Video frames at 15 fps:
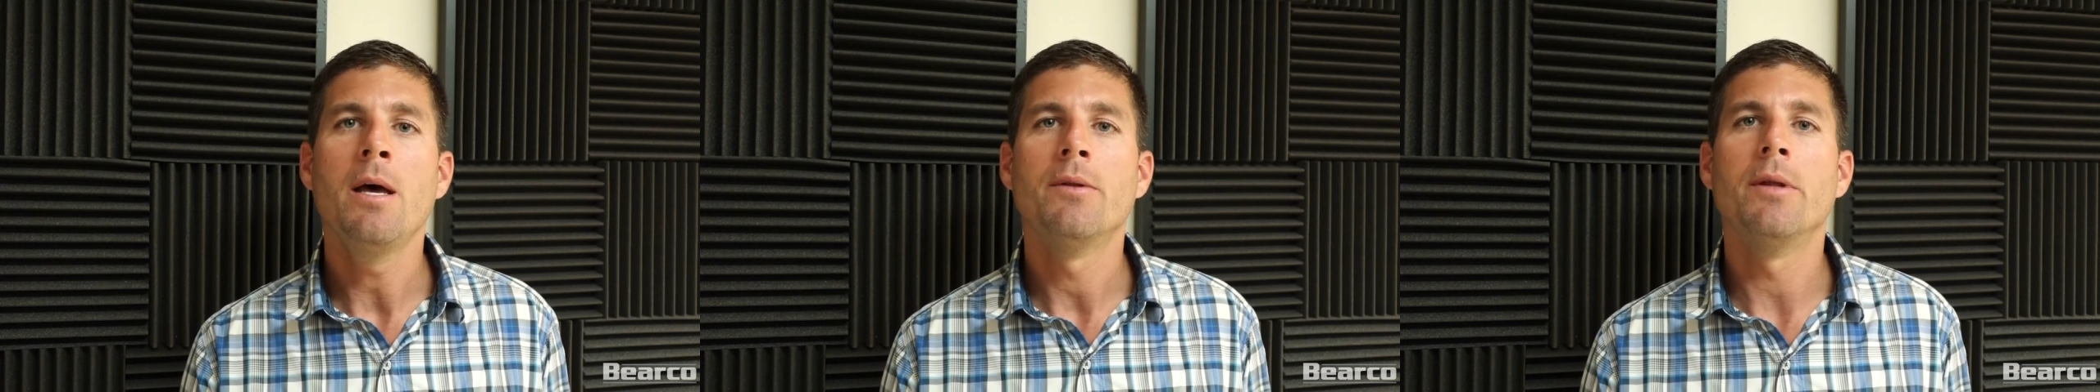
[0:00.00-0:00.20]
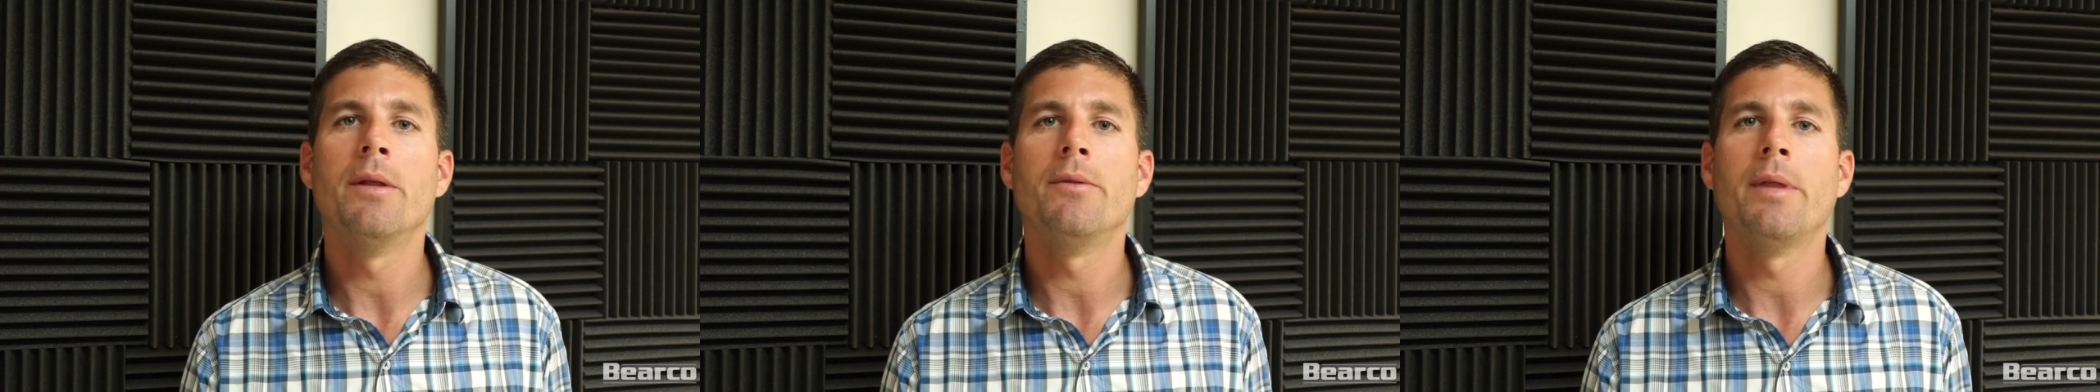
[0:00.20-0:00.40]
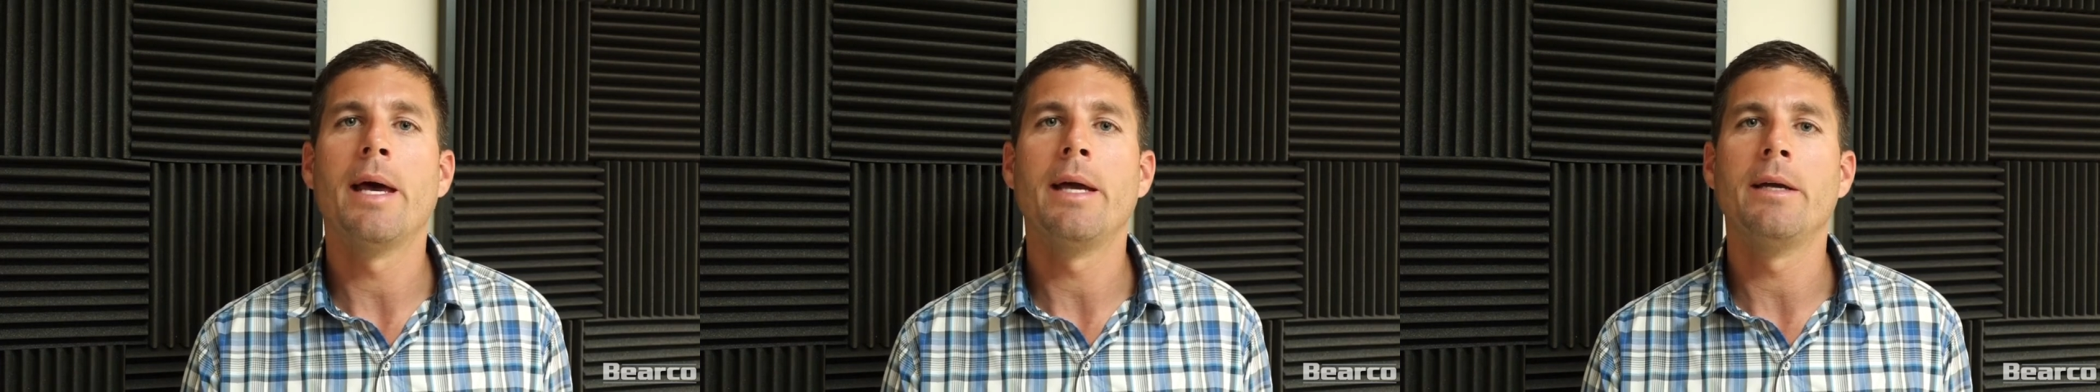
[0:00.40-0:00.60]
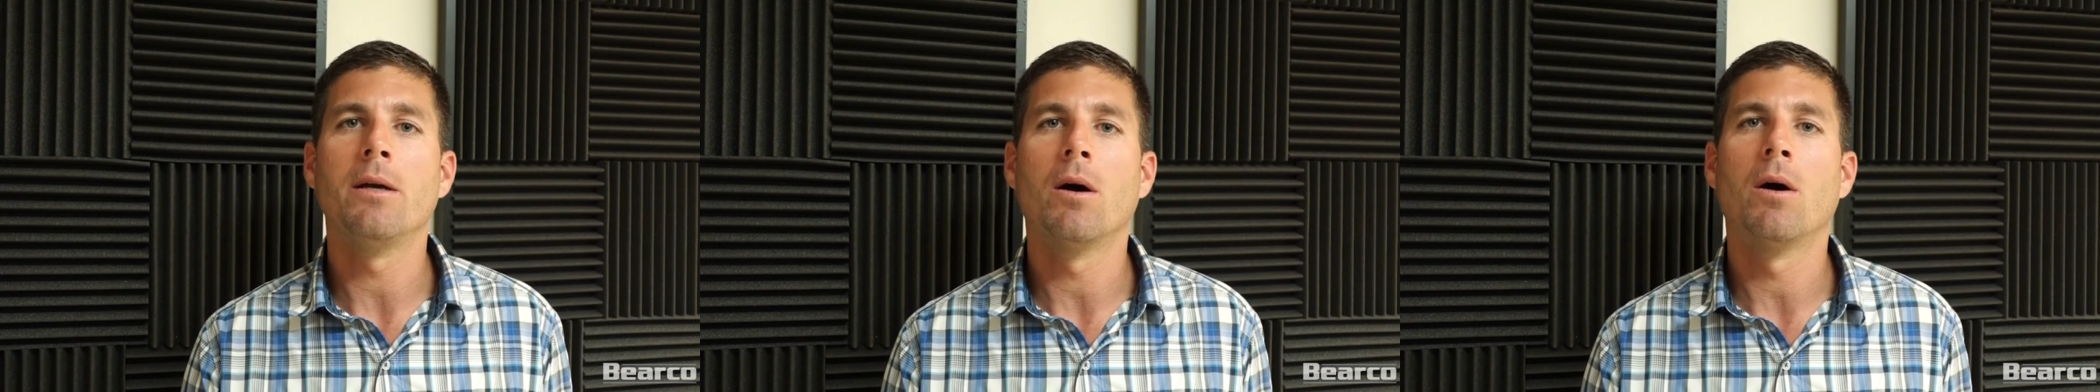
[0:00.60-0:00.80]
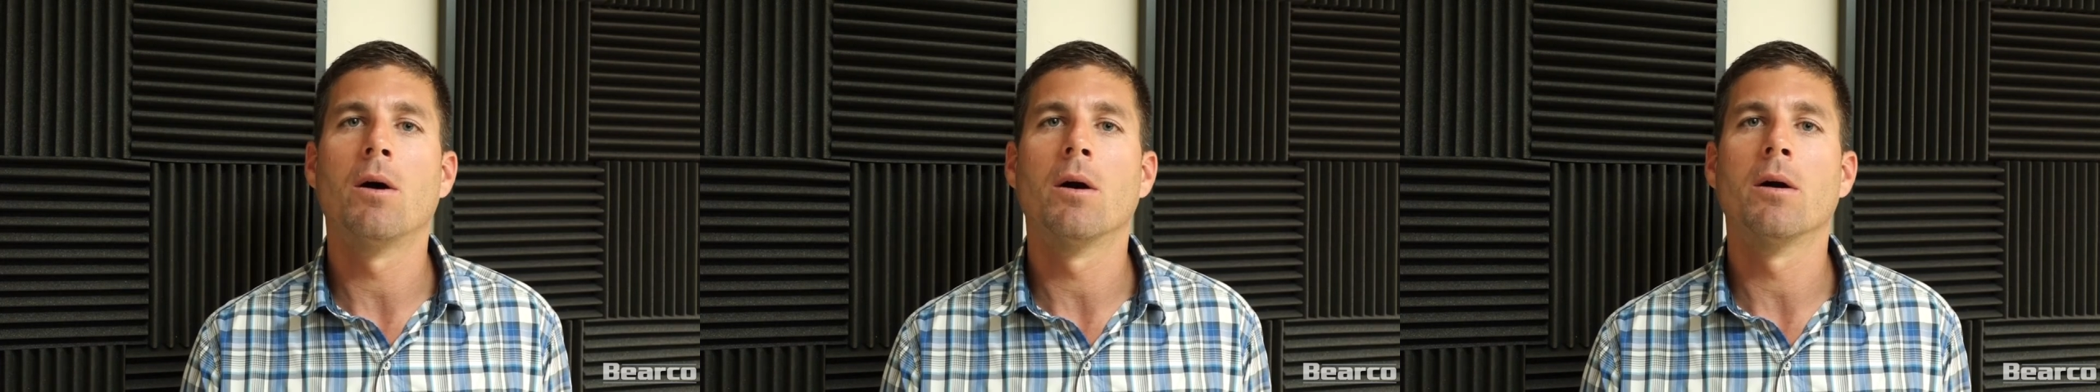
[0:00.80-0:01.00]
that they
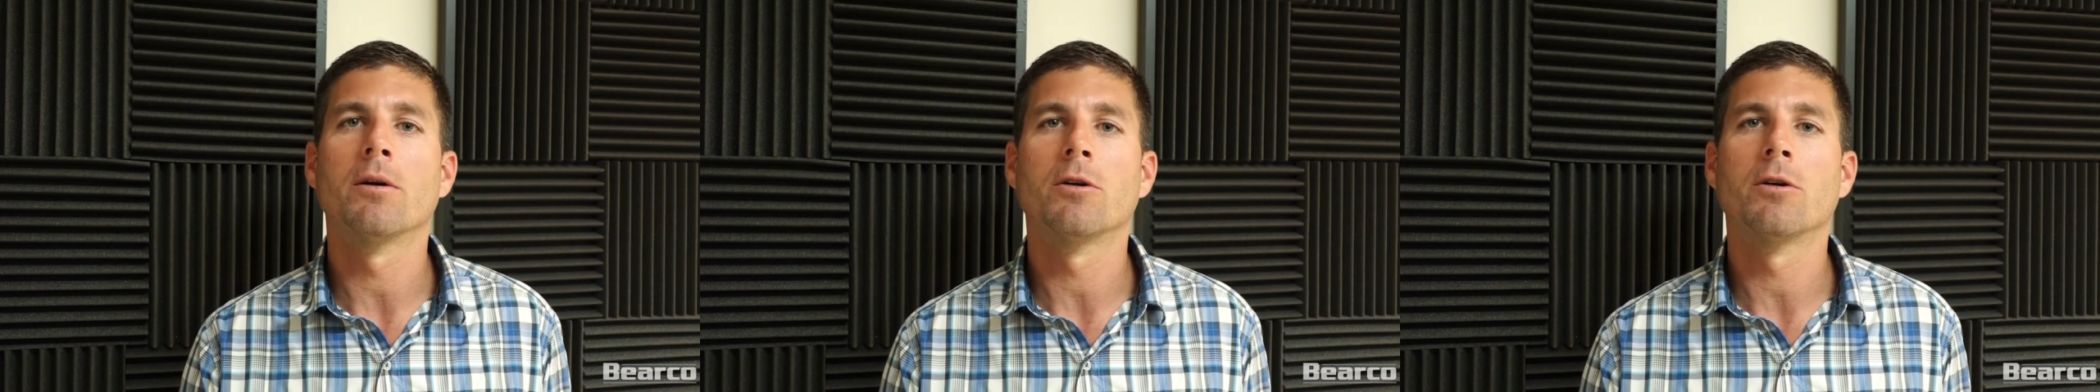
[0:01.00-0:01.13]
are